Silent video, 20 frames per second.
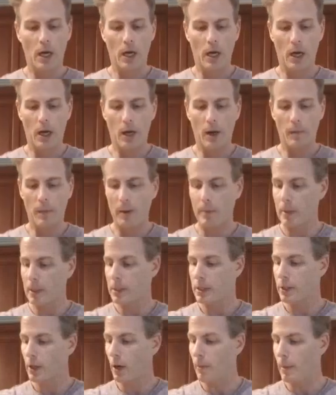I'm going to
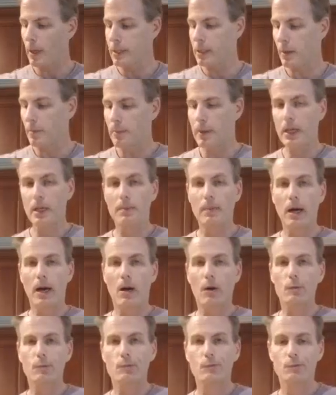start by dumping
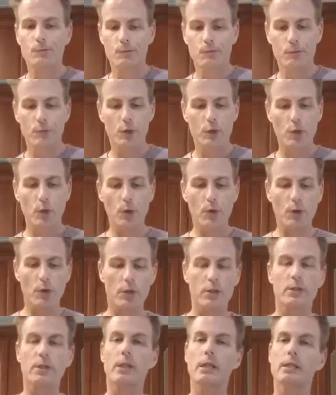about
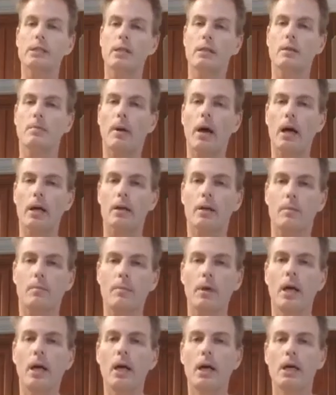2/3 of this in the
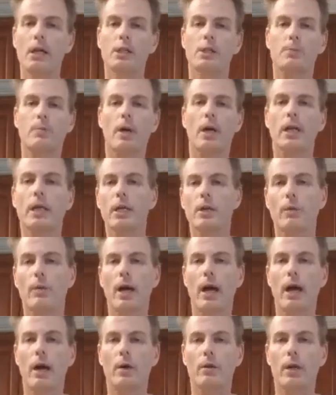bottom, spreading it
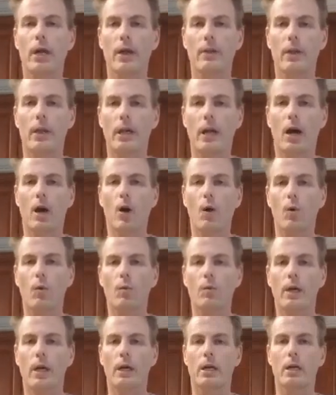around, and then
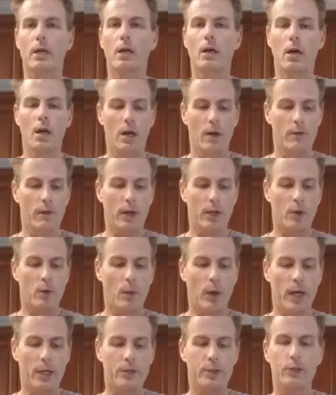I'll kind of find a
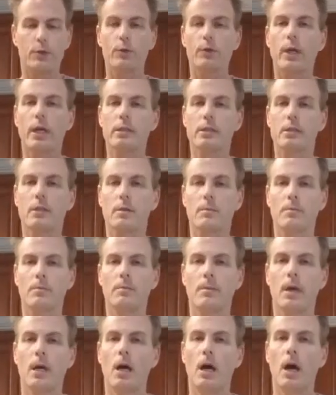way to get some
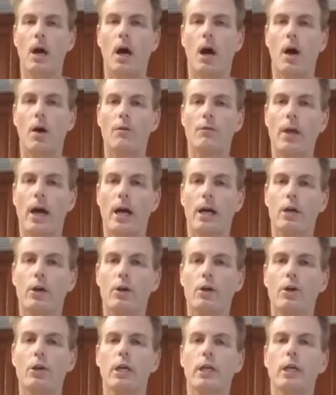of
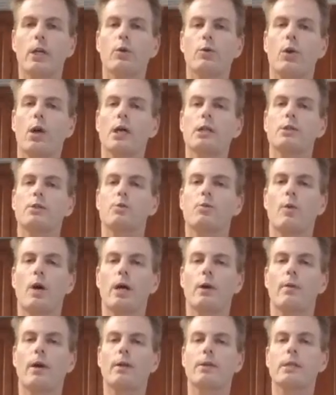that cookie crust
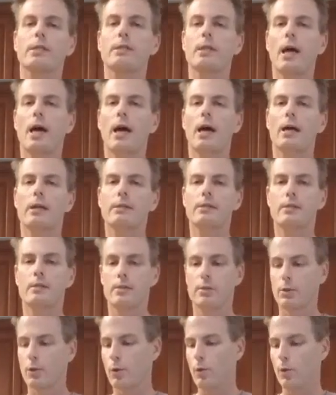right around the
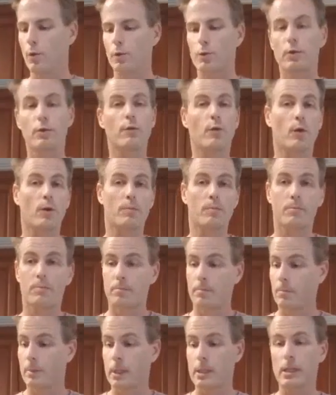sides to form
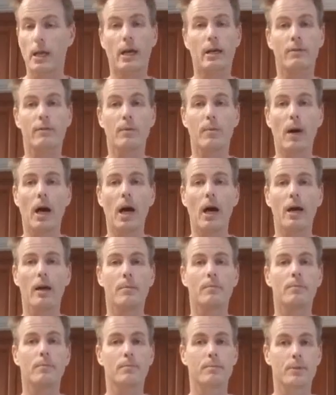the side of the pie.
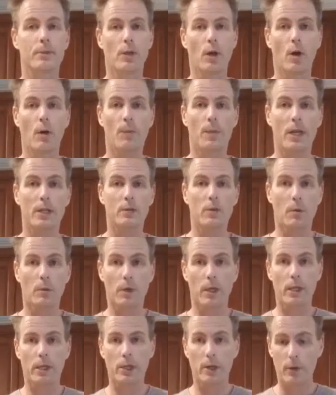So that's what
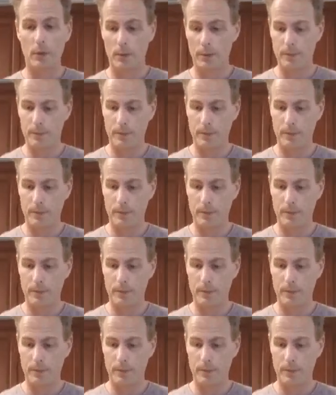we're going to do.